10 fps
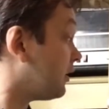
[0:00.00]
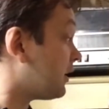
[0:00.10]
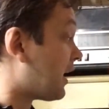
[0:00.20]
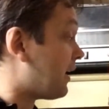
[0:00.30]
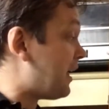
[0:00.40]

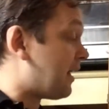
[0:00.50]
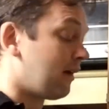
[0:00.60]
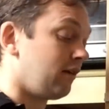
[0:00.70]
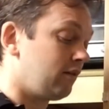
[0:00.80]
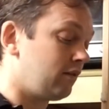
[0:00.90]
Now here,
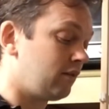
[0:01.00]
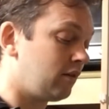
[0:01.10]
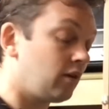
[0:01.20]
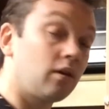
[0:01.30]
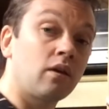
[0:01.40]

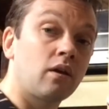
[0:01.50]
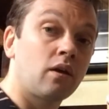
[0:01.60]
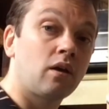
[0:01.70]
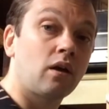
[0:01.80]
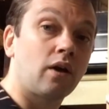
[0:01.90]

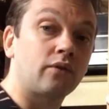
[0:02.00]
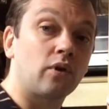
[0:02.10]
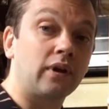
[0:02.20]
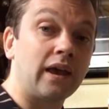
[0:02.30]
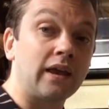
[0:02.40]
I've
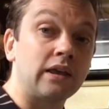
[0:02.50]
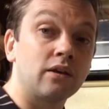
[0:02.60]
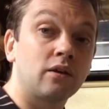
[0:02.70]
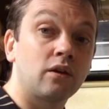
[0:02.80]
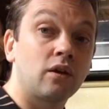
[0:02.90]
got a
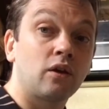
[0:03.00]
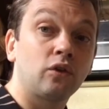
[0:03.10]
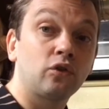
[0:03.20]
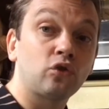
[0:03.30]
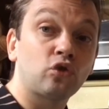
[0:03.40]

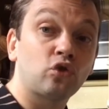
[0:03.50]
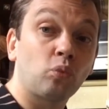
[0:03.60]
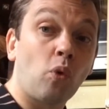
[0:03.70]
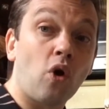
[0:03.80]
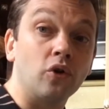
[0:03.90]

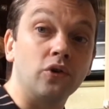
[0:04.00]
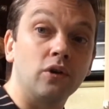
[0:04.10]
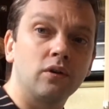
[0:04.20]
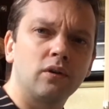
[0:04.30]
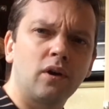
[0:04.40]
swan.
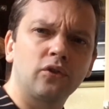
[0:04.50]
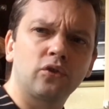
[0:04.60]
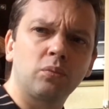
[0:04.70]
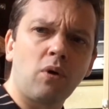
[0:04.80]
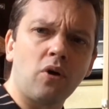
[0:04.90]
A
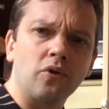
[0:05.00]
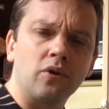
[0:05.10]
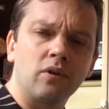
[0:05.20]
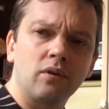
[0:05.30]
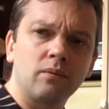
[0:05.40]
swan.
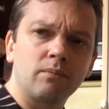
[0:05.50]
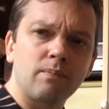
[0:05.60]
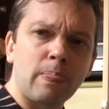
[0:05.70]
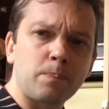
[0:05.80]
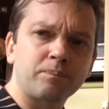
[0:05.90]

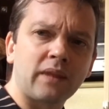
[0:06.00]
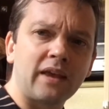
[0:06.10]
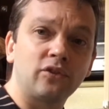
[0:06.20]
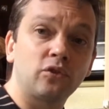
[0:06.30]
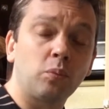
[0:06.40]
A
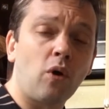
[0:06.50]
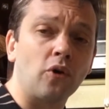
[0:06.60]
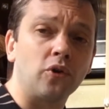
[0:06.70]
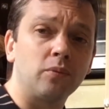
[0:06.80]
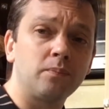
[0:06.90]

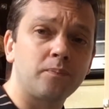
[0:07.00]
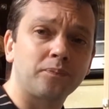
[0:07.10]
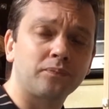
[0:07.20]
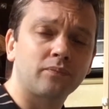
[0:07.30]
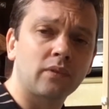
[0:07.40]
swan.
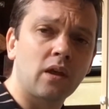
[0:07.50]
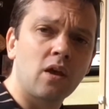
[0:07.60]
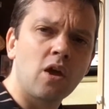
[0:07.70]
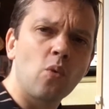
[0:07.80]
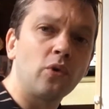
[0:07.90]

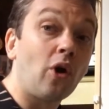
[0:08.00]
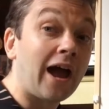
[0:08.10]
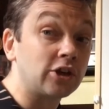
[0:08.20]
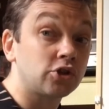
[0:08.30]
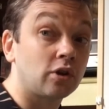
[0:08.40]
We're not
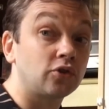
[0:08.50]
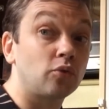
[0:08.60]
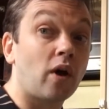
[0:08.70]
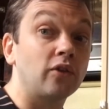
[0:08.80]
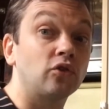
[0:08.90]
actually going to
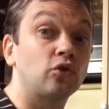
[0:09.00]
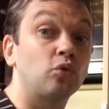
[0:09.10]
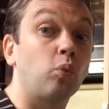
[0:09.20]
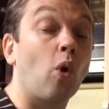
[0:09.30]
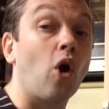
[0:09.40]
write
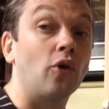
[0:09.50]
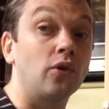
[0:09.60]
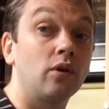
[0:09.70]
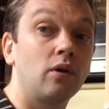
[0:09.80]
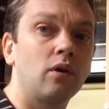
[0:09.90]
swan,
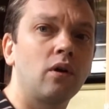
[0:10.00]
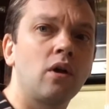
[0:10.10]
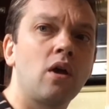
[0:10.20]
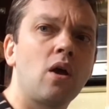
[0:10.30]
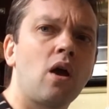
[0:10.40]

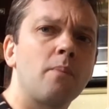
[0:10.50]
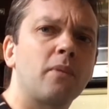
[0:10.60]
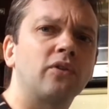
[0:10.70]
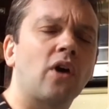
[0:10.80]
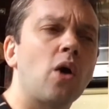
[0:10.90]

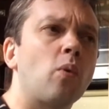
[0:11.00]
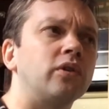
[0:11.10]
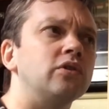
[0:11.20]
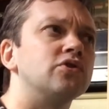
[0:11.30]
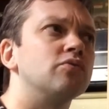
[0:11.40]
because I
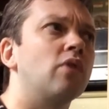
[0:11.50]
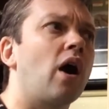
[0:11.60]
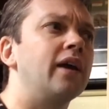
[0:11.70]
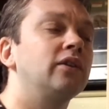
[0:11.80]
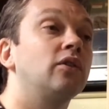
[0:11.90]
want you to
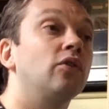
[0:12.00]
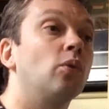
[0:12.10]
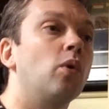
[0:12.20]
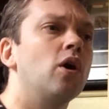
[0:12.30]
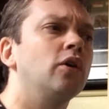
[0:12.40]
write the
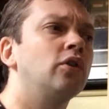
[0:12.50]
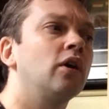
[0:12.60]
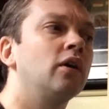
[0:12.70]
word